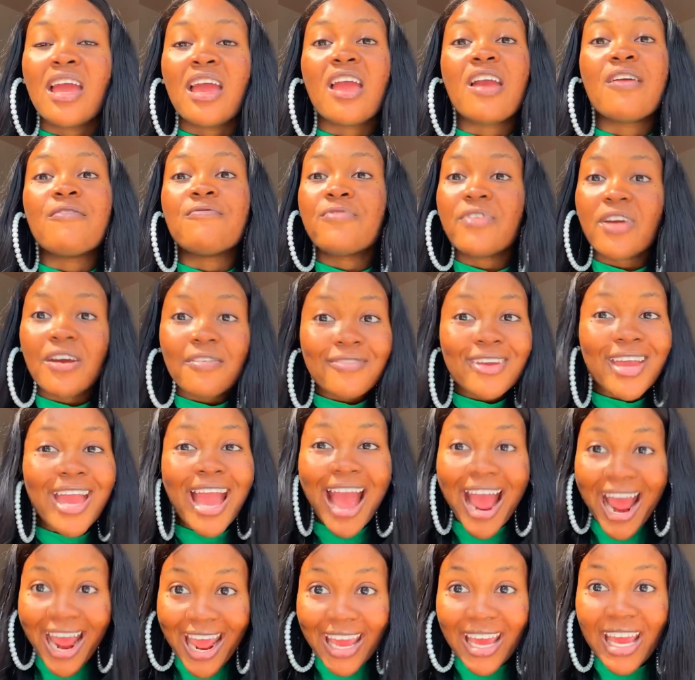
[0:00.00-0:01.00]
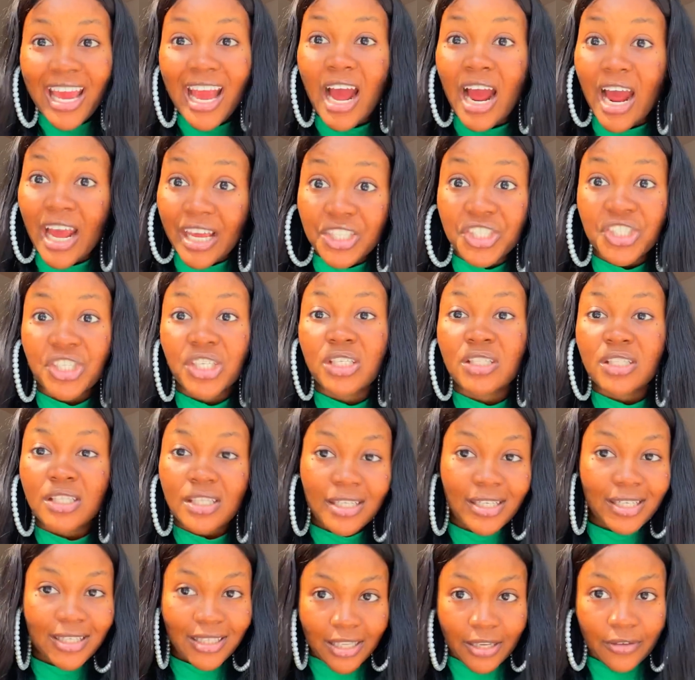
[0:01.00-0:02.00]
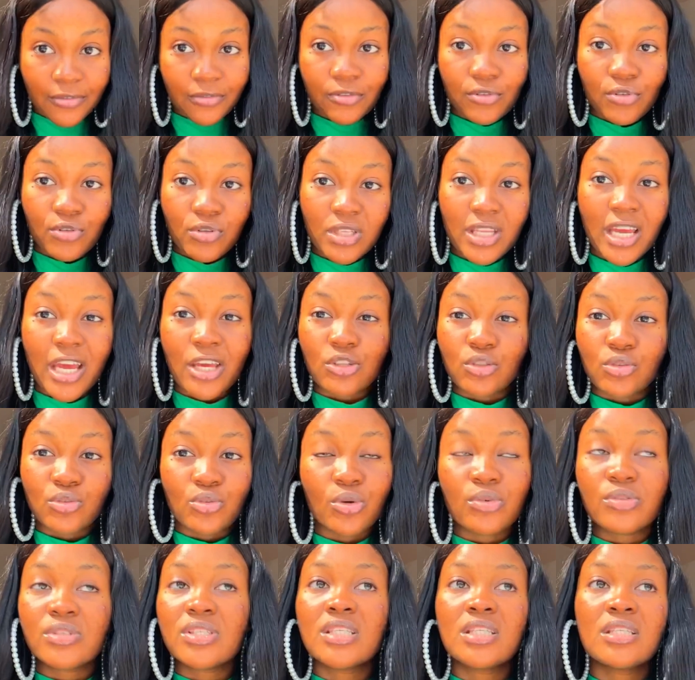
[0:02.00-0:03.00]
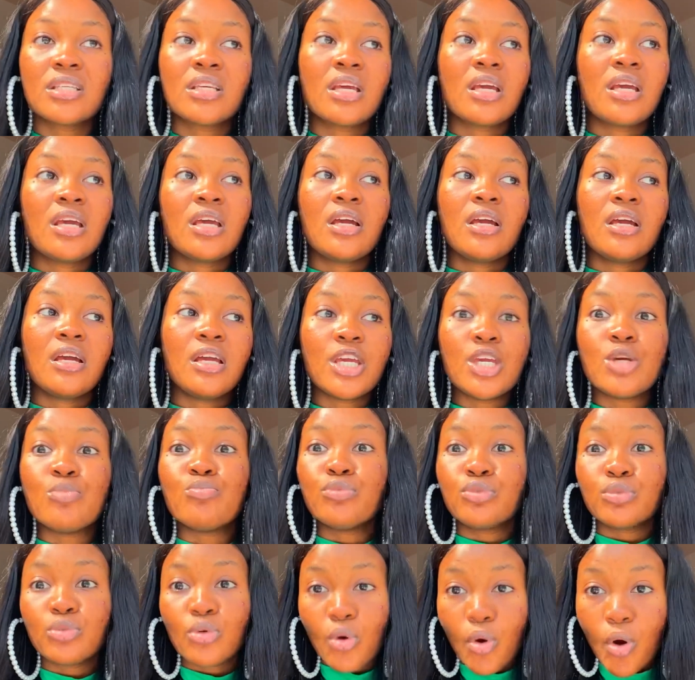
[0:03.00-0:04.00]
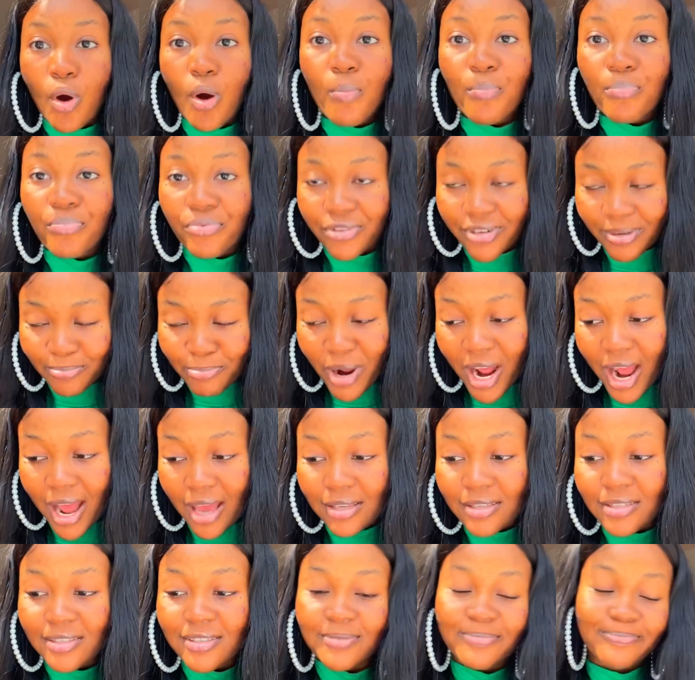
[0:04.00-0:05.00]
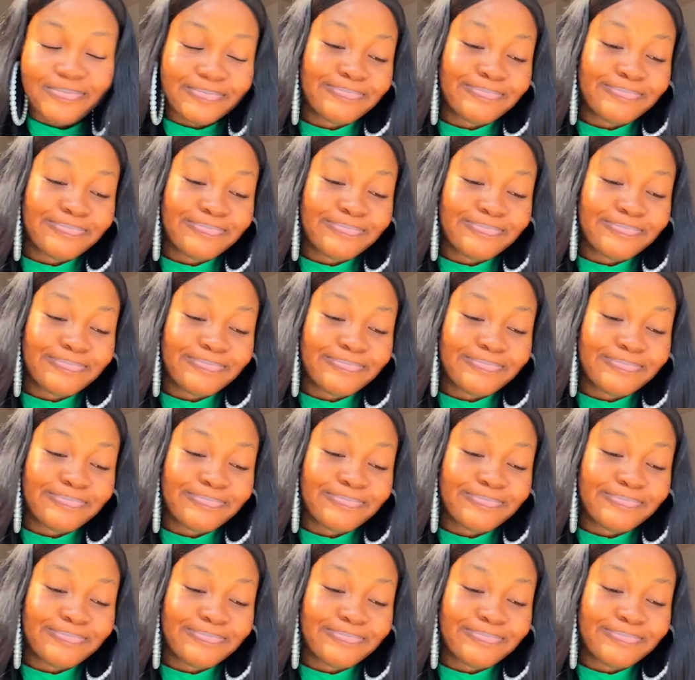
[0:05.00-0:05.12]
a very high hygienic level, so that you don't immunocompromise so